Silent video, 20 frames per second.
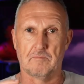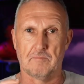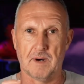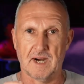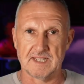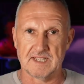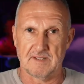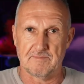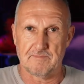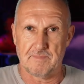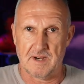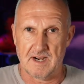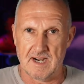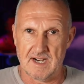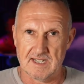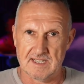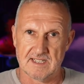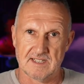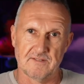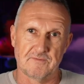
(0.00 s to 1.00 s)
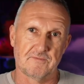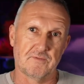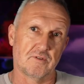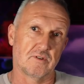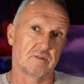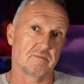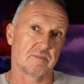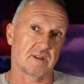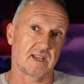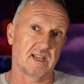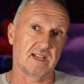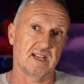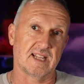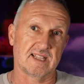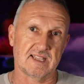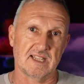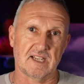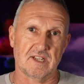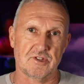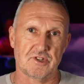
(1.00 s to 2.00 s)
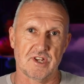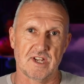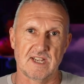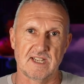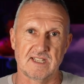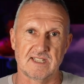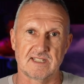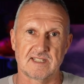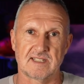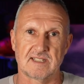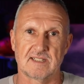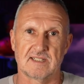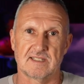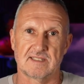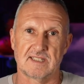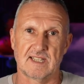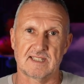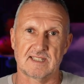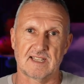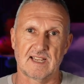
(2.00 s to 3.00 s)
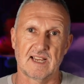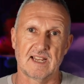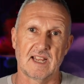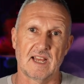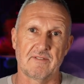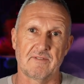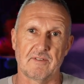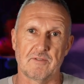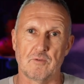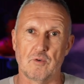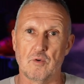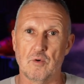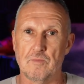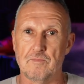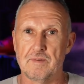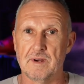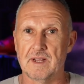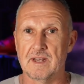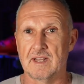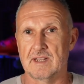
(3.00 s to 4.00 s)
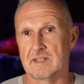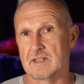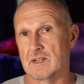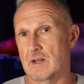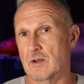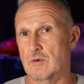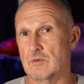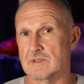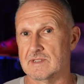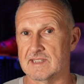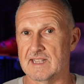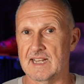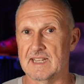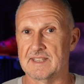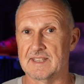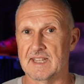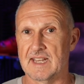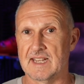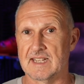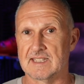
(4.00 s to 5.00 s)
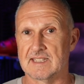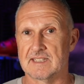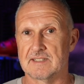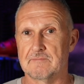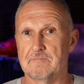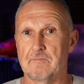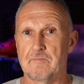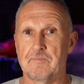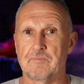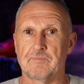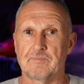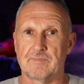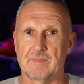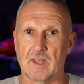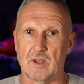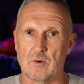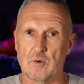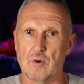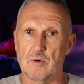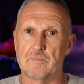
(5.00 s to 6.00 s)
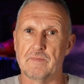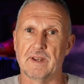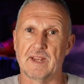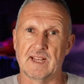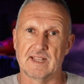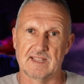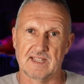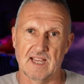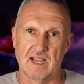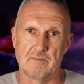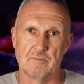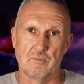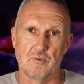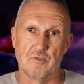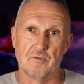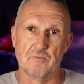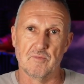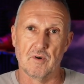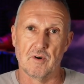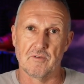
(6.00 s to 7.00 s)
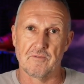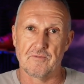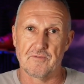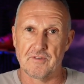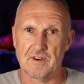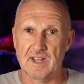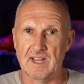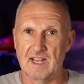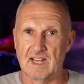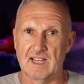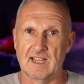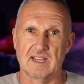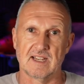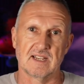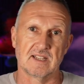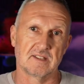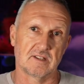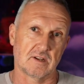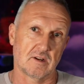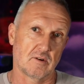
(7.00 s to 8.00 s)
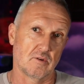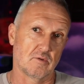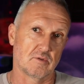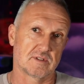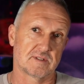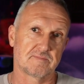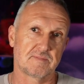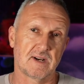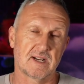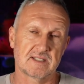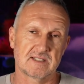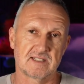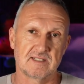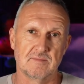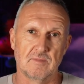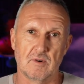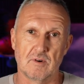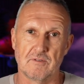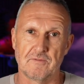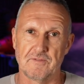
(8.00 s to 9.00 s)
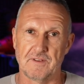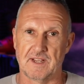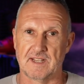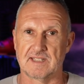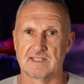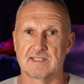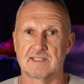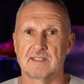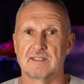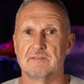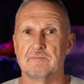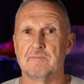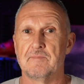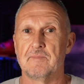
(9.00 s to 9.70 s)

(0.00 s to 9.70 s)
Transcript: Body parts form kinetic chains that can have open and closed endings. The open end can move more freely, the closed part is more fixed.